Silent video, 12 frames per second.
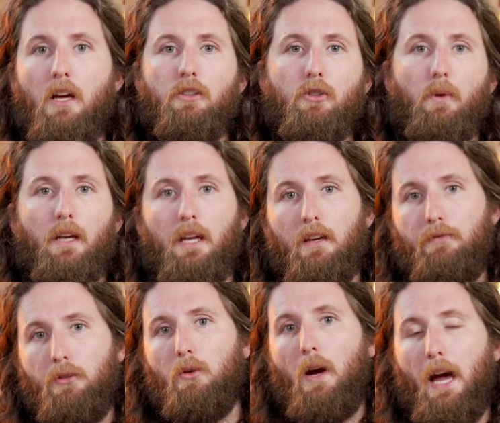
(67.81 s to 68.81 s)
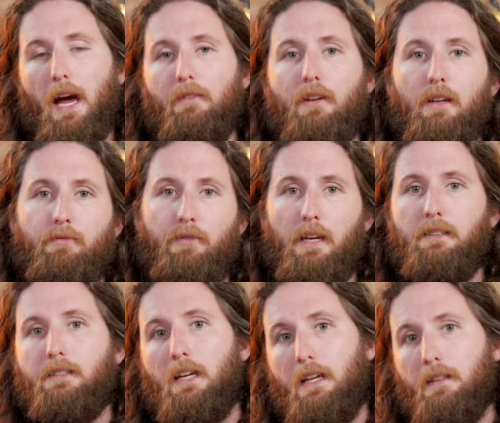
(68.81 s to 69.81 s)
So if you have a
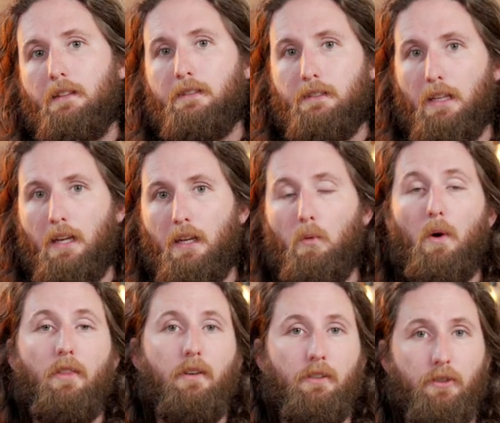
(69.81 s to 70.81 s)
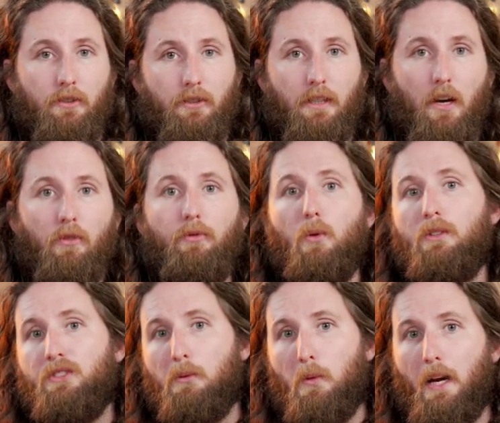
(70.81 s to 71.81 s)
face in the scene, whether it's yourself or
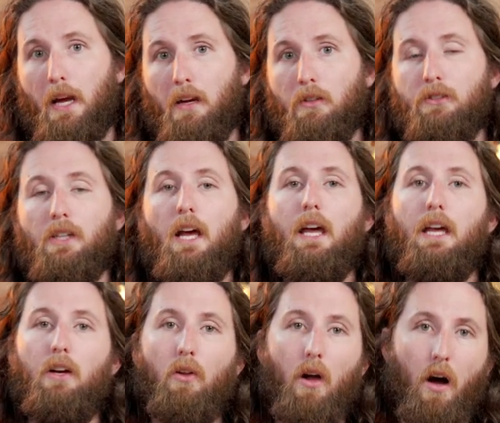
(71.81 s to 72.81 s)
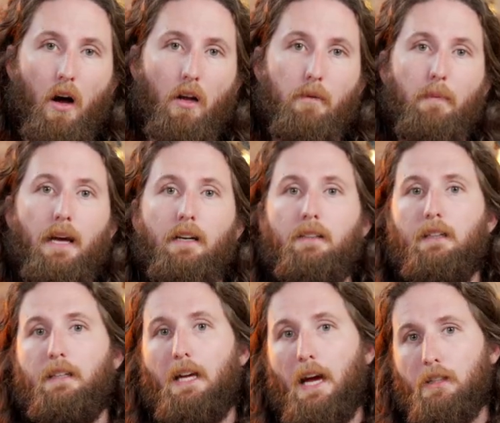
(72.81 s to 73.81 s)
someone else, it'll
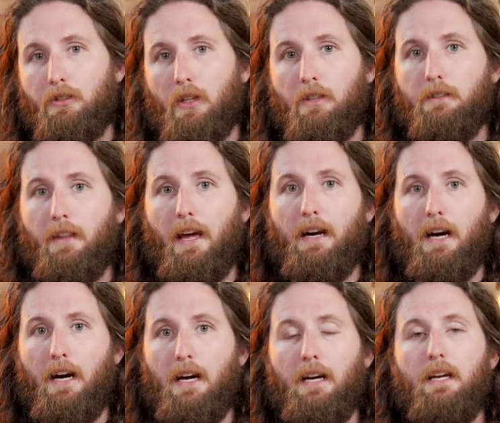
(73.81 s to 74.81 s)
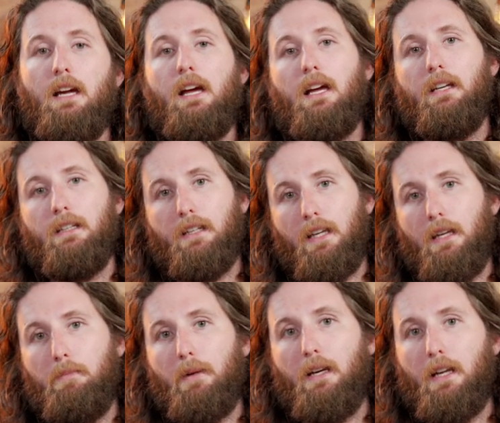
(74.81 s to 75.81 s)
automatically catch on to that eye and
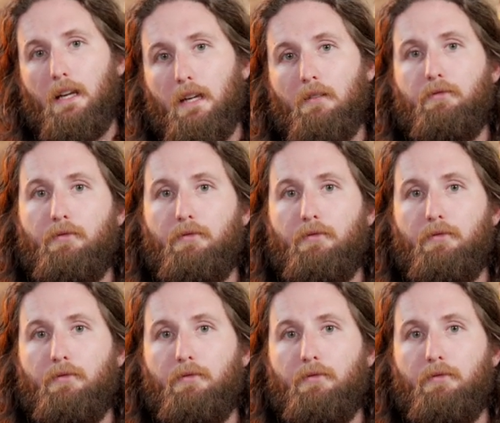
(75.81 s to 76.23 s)
keep it in